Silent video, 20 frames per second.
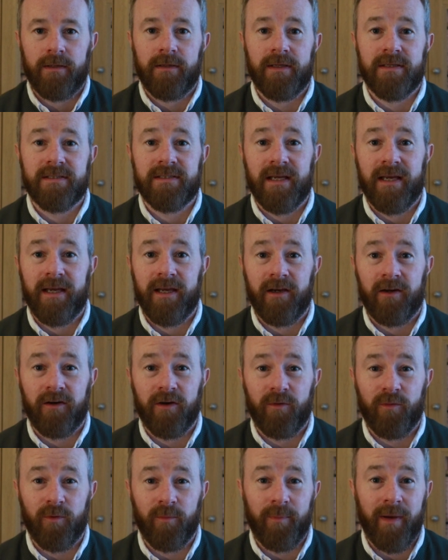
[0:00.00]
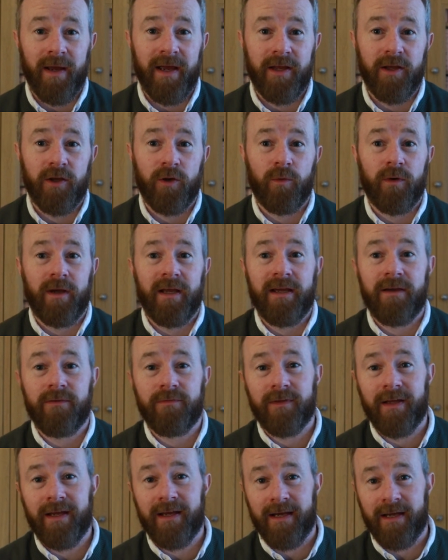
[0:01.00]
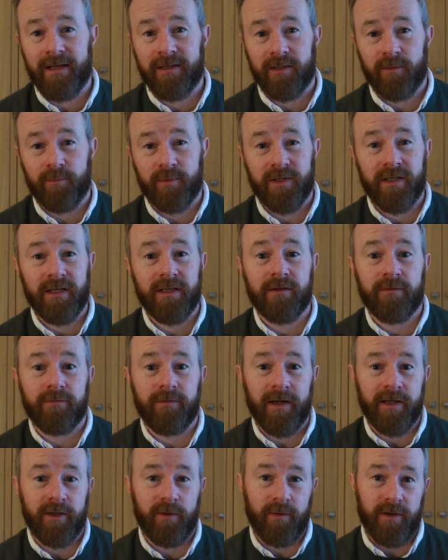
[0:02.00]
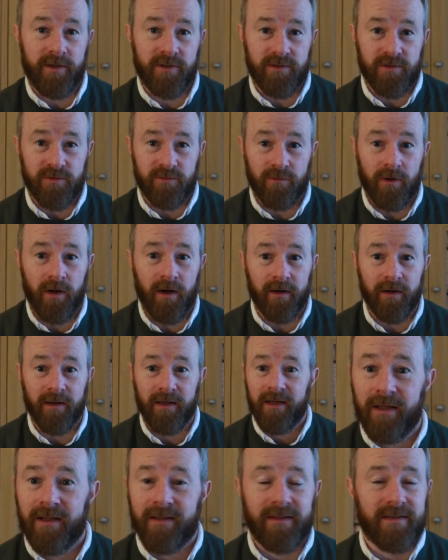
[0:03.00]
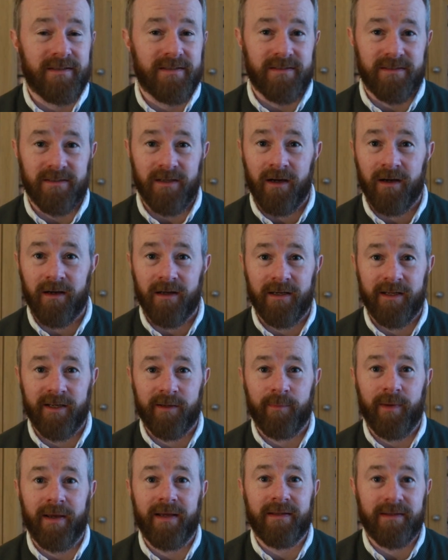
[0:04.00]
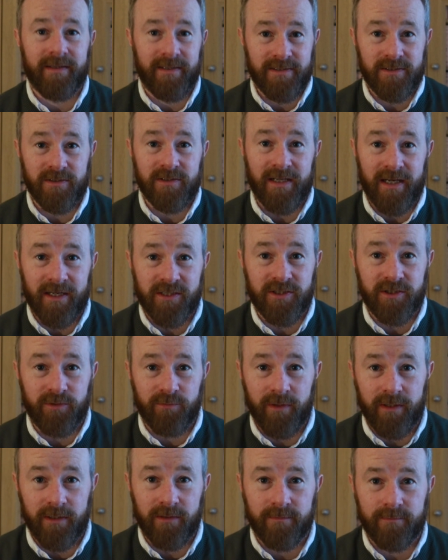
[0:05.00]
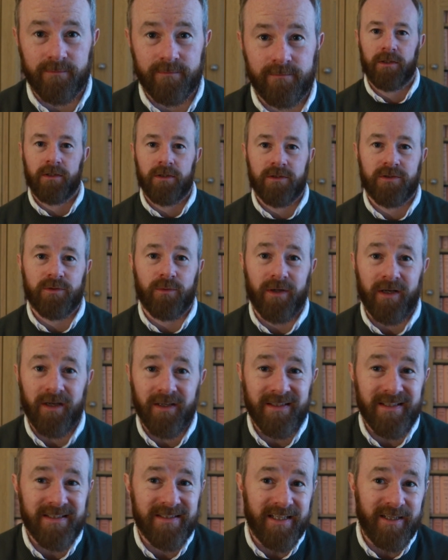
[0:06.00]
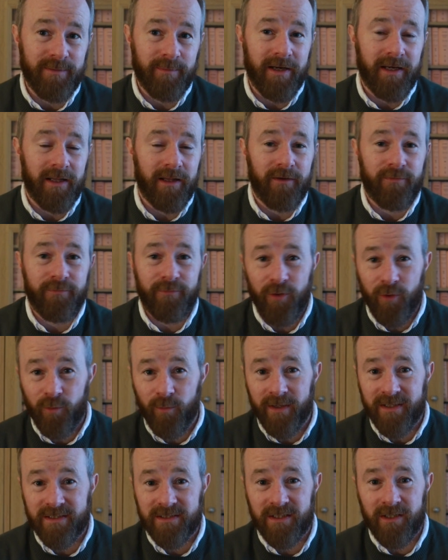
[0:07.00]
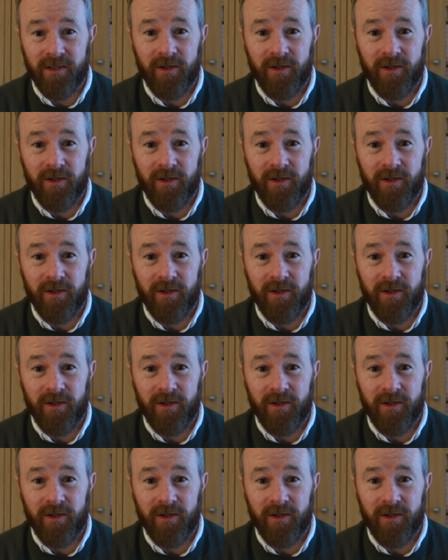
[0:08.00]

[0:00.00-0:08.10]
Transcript: This AI will pay you if they get their predicted valuations wrong. This is not clickbait, this is actually real. So I got this email a few weeks